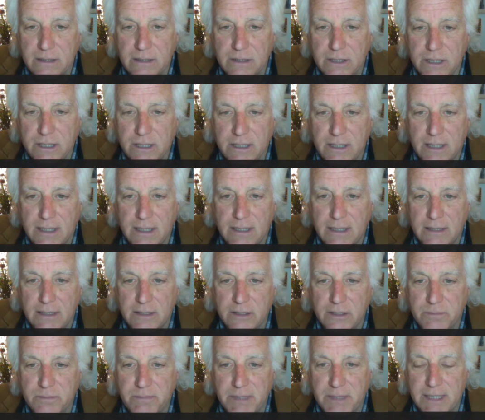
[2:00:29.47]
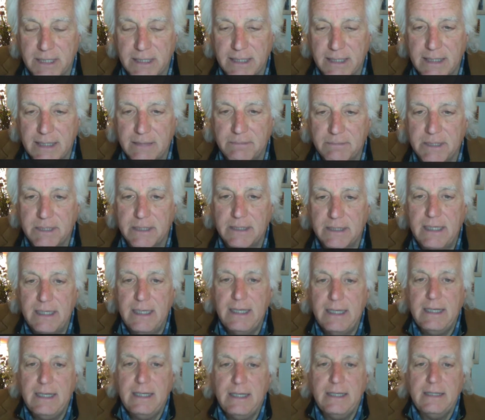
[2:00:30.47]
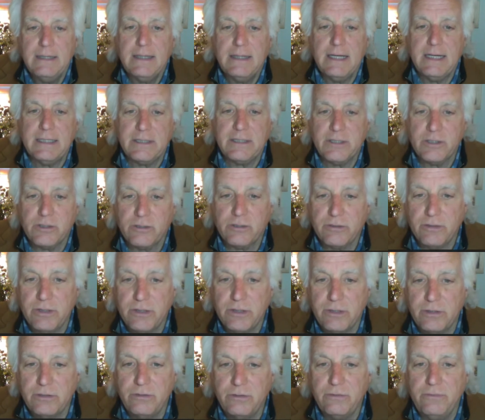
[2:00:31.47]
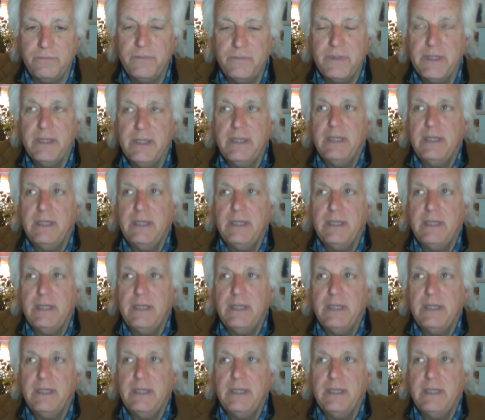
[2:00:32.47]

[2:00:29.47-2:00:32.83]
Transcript: to dollars, but it happened. That's true.